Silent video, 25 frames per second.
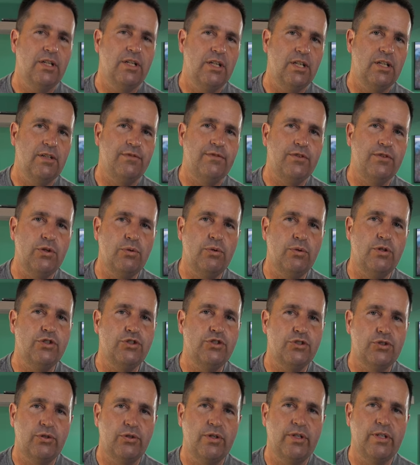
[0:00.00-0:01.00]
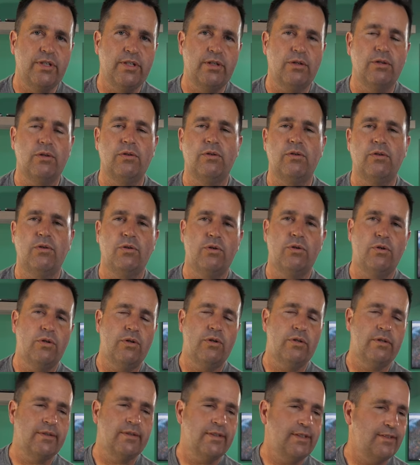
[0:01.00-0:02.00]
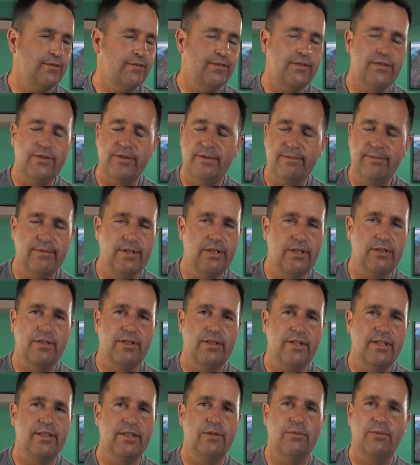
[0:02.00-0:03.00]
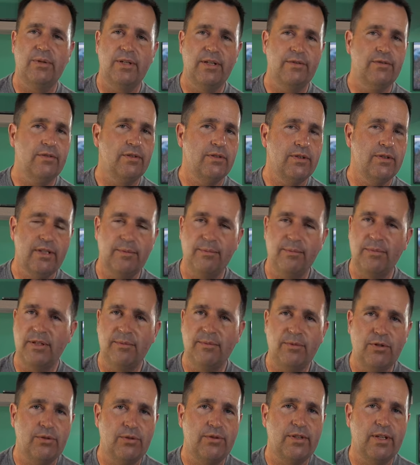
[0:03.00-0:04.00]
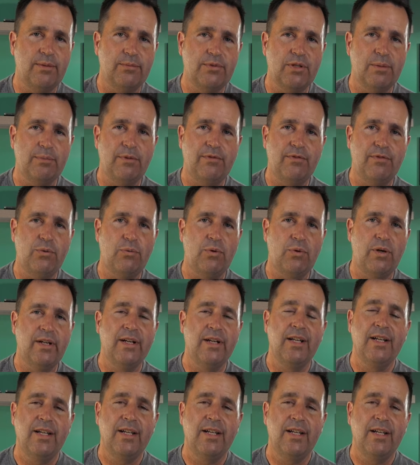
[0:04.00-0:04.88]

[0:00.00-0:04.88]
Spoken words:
If you enjoyed it, or if you liked it, whatever, give me a little thumbs up if you want.